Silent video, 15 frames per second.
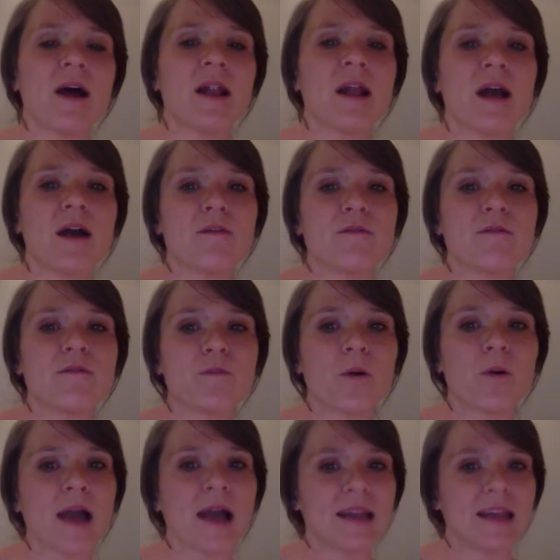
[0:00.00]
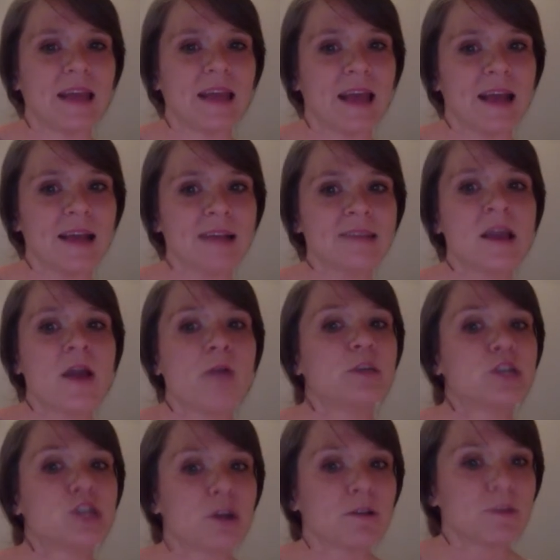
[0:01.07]
of 4 ideas. We
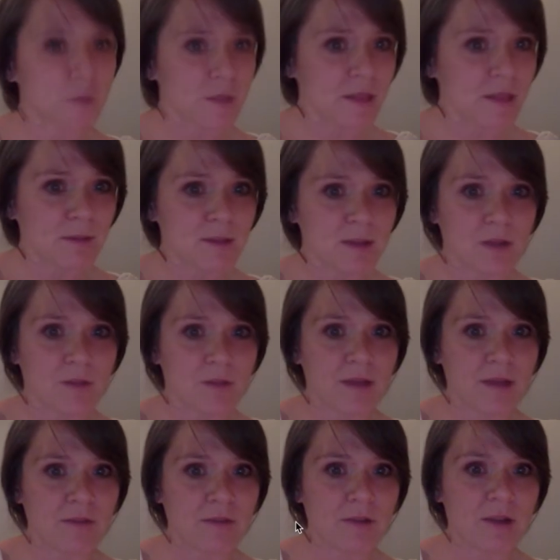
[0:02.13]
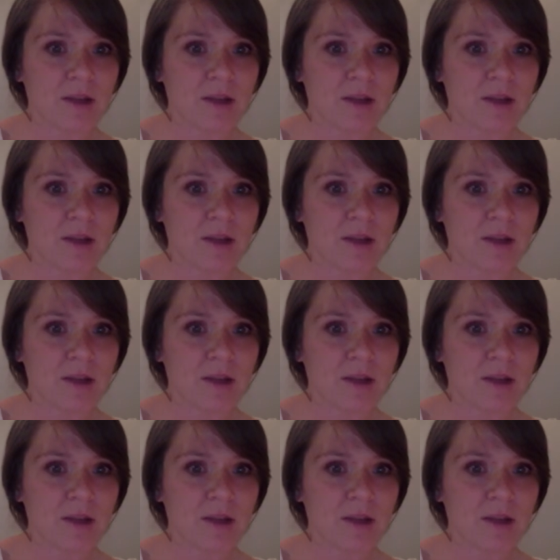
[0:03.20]
chose one that was our favorite.